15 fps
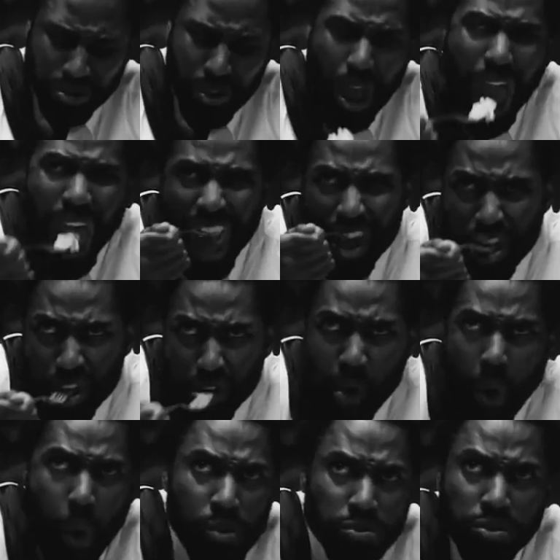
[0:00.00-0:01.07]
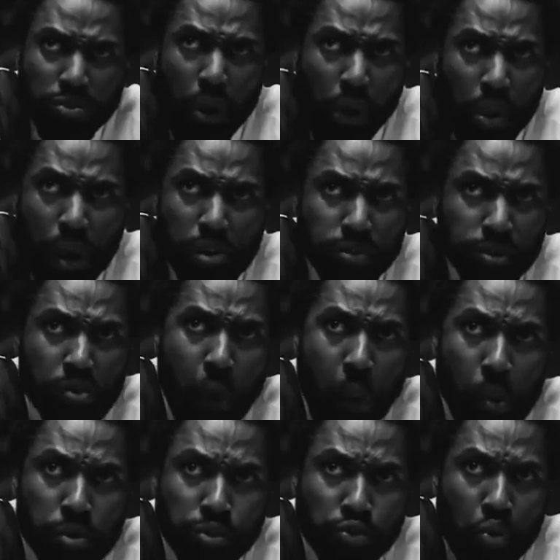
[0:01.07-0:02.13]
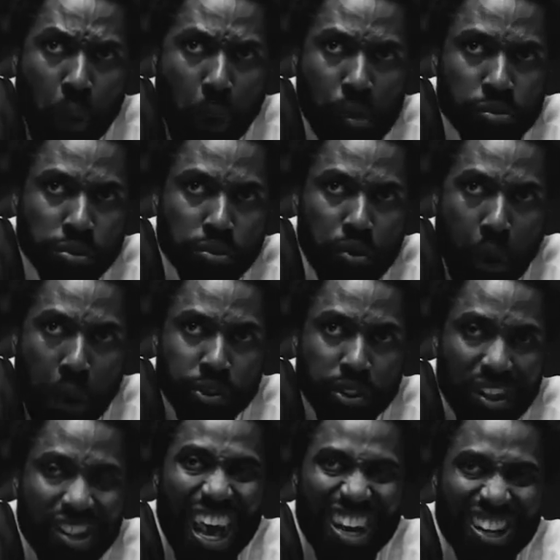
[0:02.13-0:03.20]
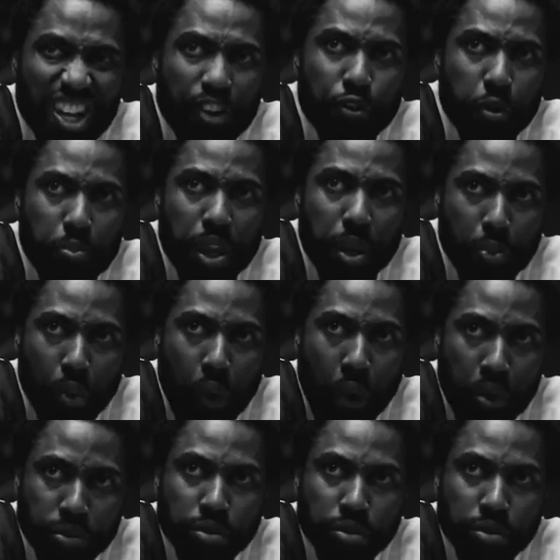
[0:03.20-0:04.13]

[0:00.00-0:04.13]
What people? A lot of different people.